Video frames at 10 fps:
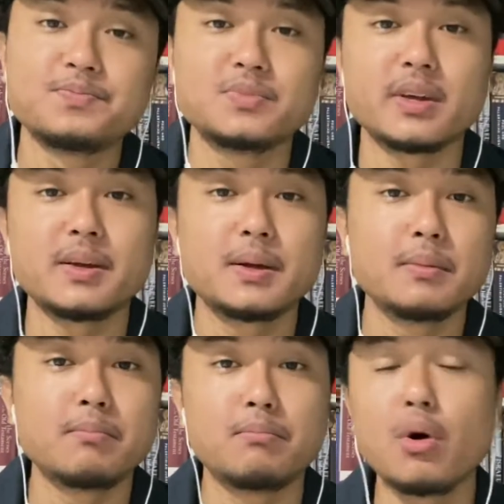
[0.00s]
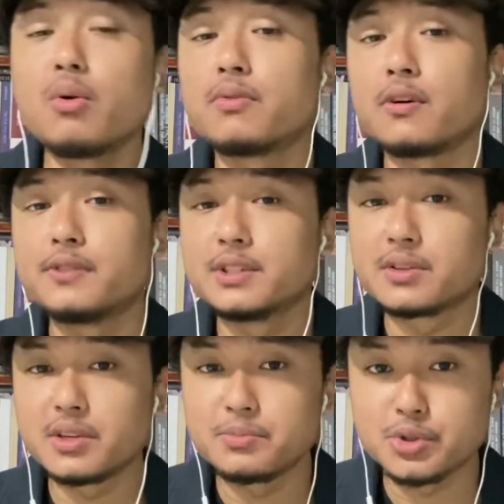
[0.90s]
Okay? Both of the
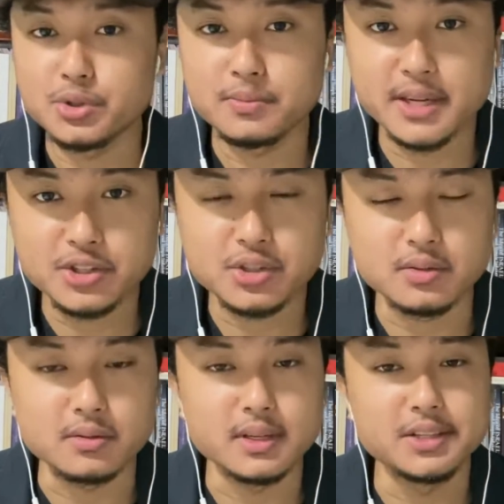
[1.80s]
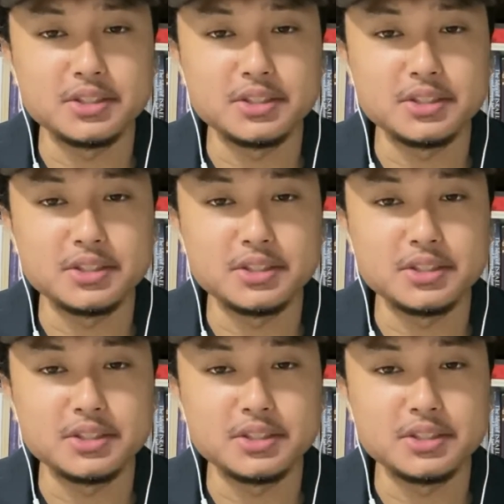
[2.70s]
scripture mention that